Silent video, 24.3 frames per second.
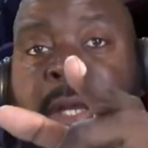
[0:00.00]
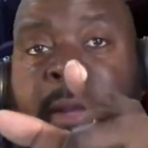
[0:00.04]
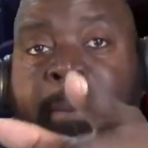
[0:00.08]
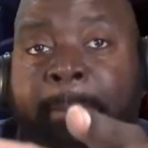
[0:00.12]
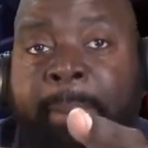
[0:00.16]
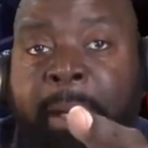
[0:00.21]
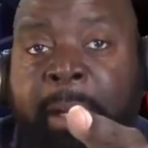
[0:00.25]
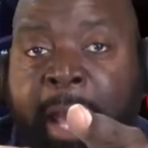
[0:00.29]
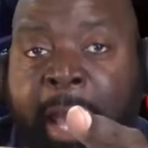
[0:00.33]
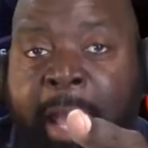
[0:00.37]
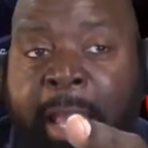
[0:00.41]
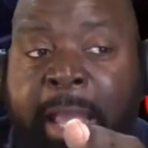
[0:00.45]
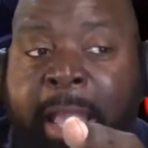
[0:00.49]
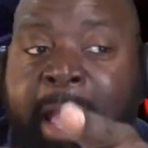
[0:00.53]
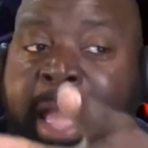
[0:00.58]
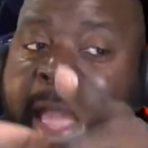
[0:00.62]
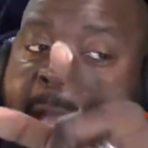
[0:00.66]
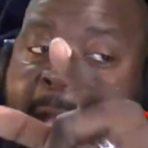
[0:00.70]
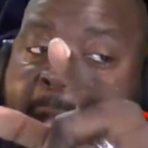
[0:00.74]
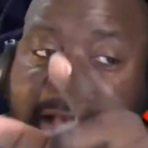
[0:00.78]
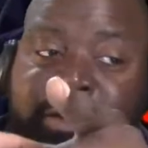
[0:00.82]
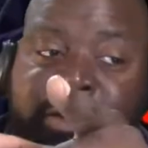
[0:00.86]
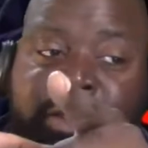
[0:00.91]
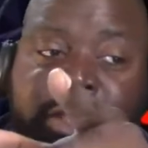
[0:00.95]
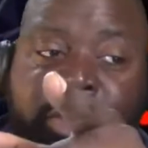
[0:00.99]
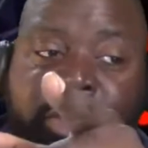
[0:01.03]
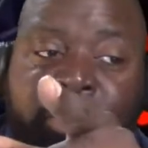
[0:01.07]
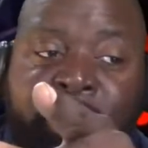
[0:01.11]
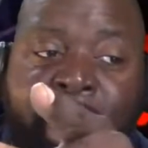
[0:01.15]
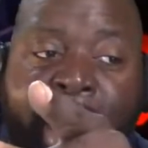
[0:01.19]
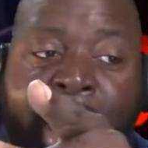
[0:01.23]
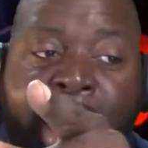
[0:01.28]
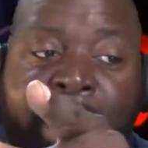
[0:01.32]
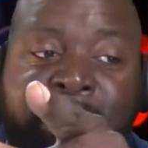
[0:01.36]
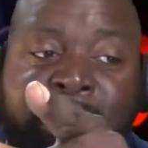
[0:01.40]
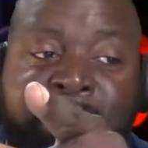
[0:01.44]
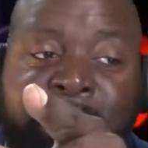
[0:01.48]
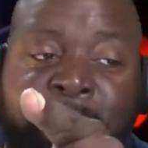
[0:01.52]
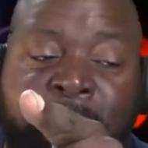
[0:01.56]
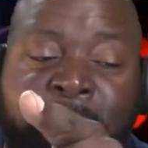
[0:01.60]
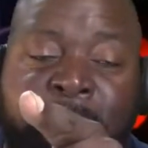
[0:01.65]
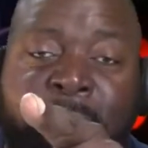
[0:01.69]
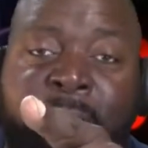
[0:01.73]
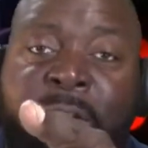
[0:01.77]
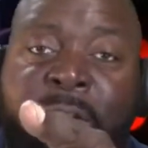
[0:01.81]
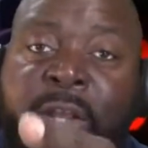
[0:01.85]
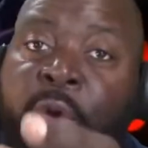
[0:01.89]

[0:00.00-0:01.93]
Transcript: But hey, I'll see you guys then.